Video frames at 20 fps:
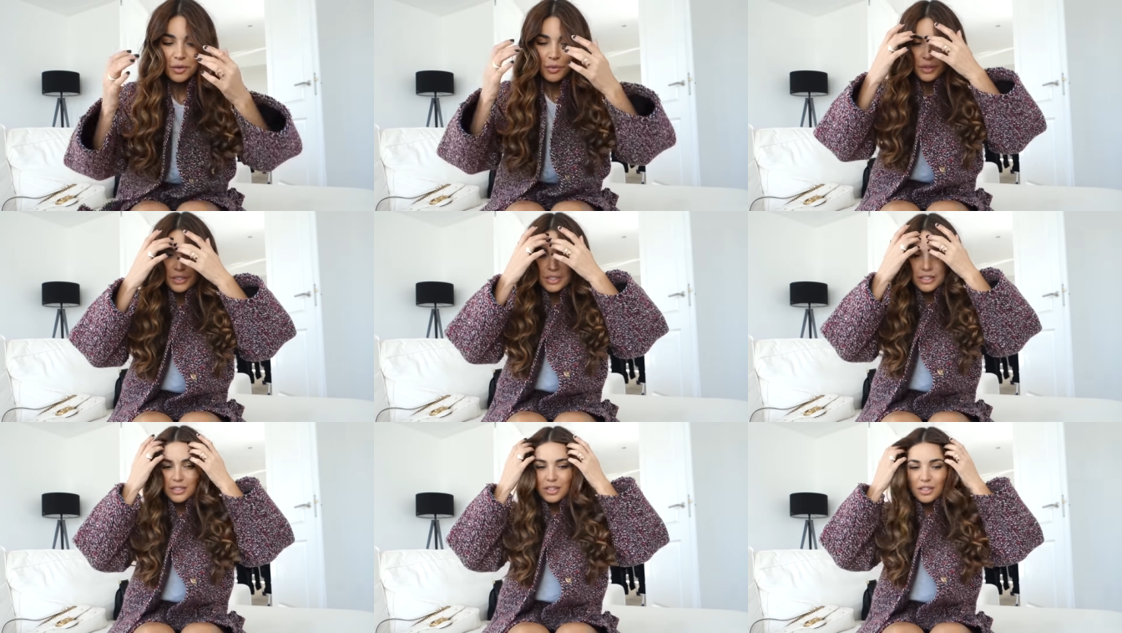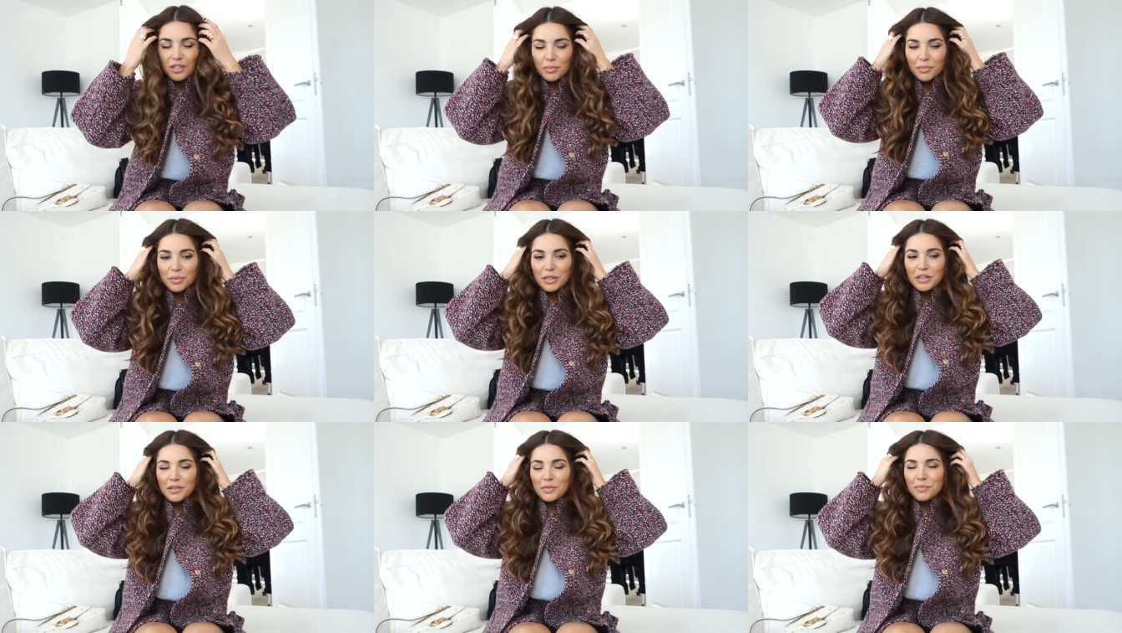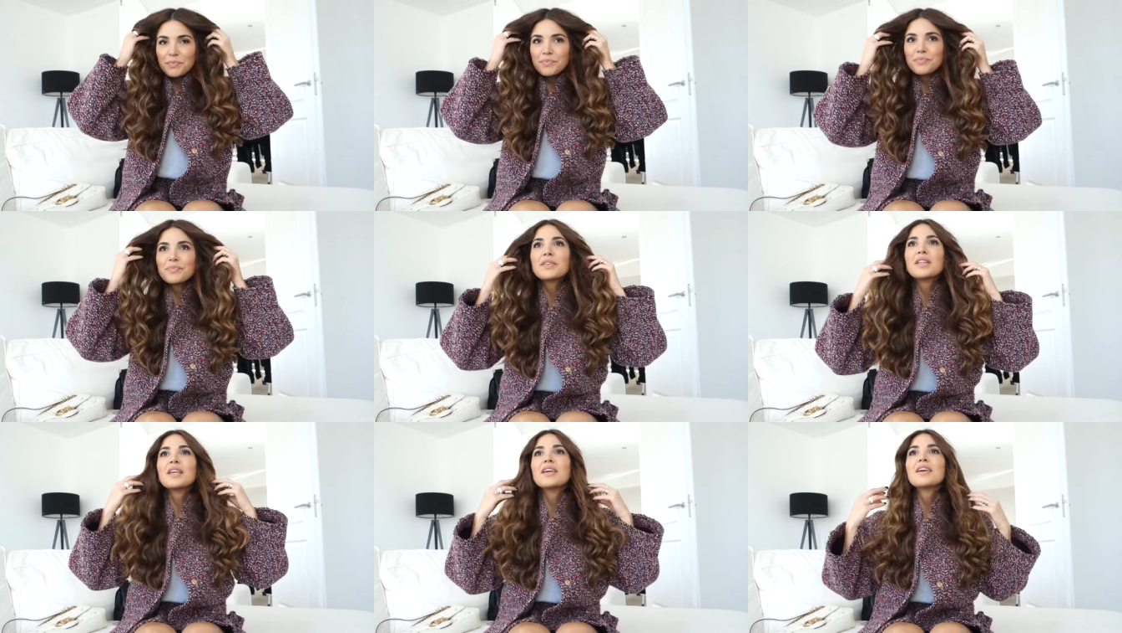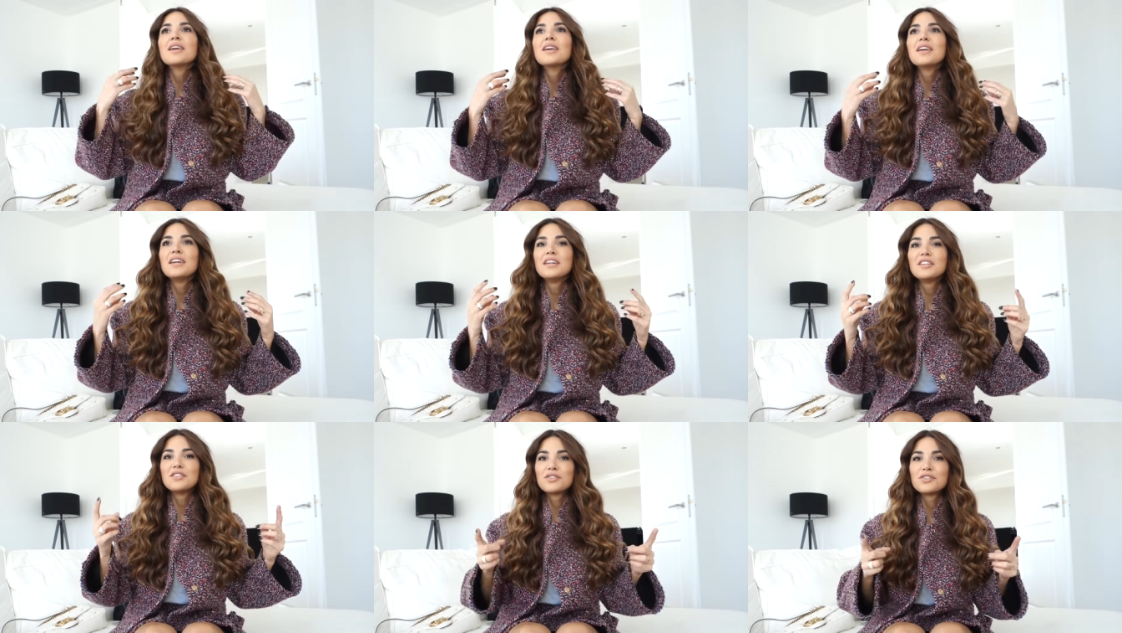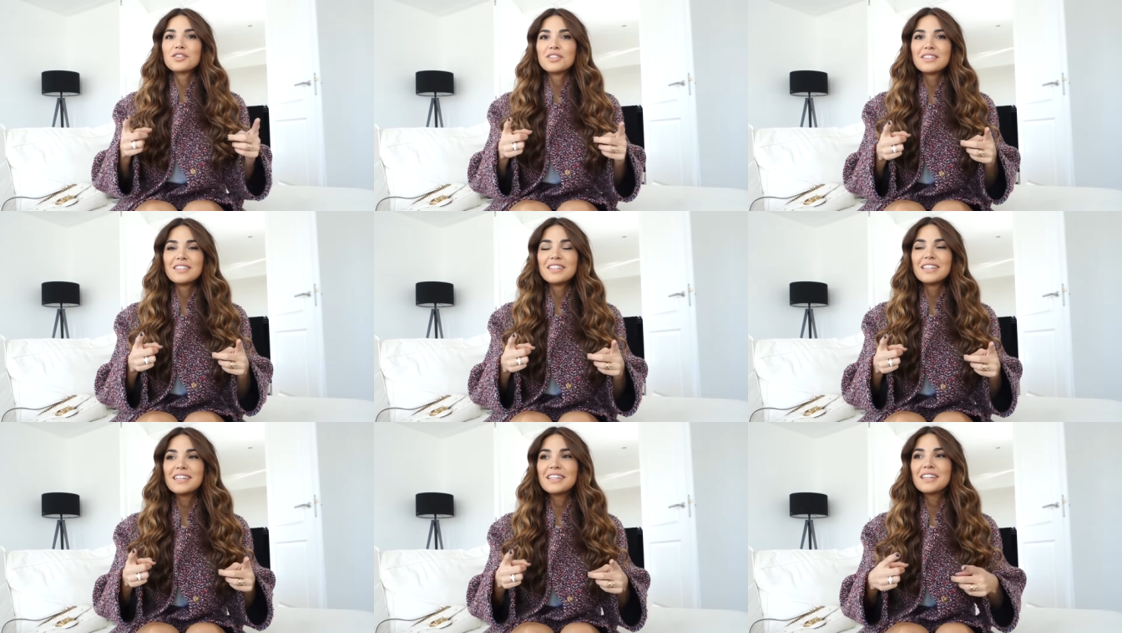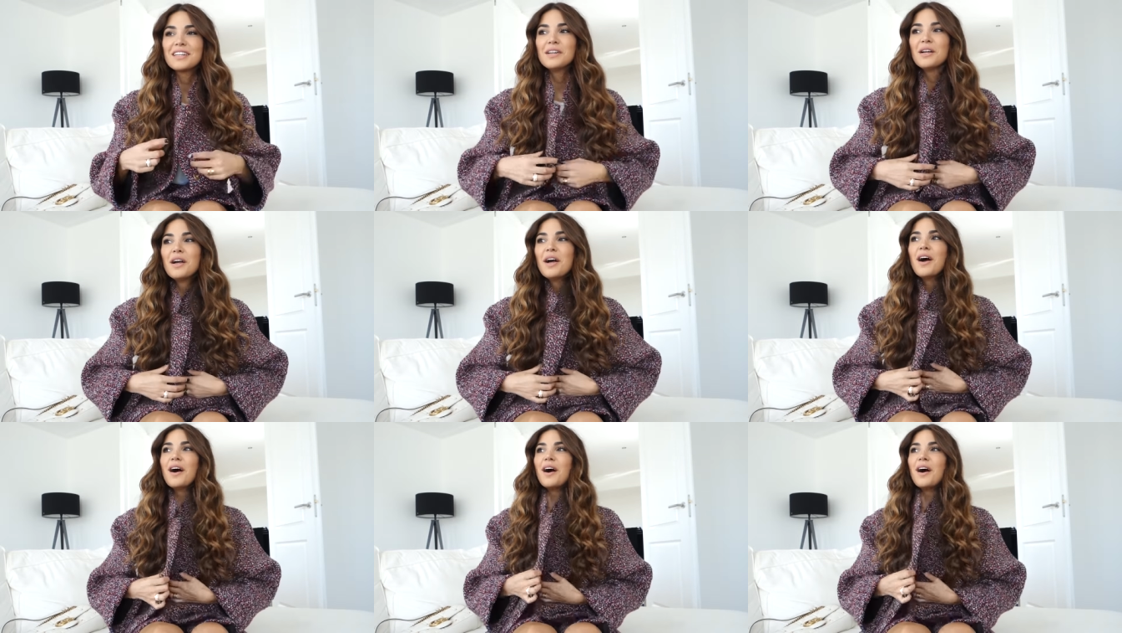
which is gonna be interesting,